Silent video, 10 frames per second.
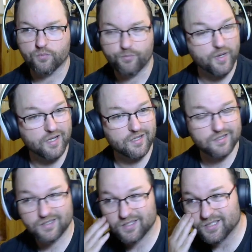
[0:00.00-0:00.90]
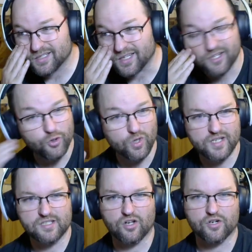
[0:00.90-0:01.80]
the build and your
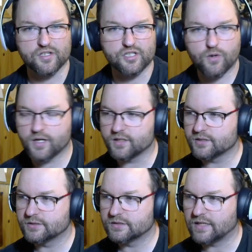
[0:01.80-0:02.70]
league start is great.